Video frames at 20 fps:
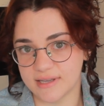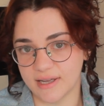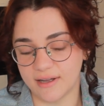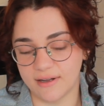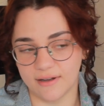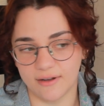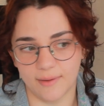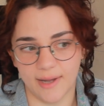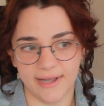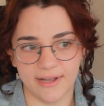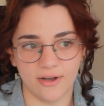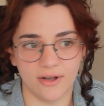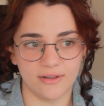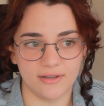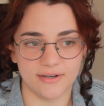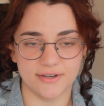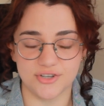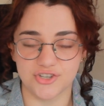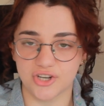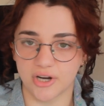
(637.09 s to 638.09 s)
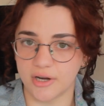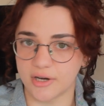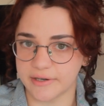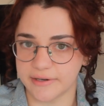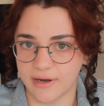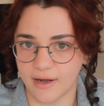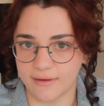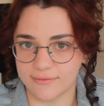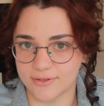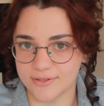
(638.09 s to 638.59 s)
I call it a junk
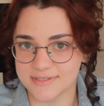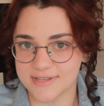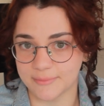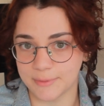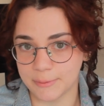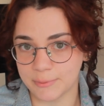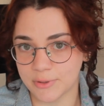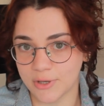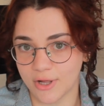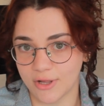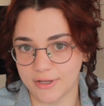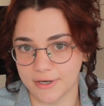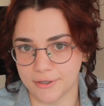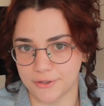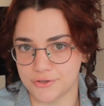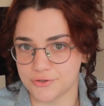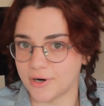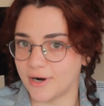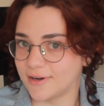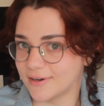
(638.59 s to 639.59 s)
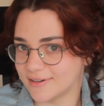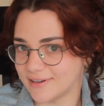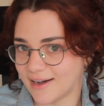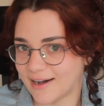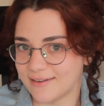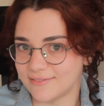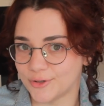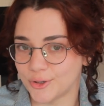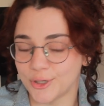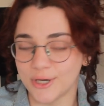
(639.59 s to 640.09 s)
novel. Some people call it a trunk
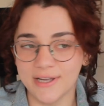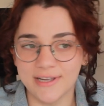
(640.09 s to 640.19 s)
novel.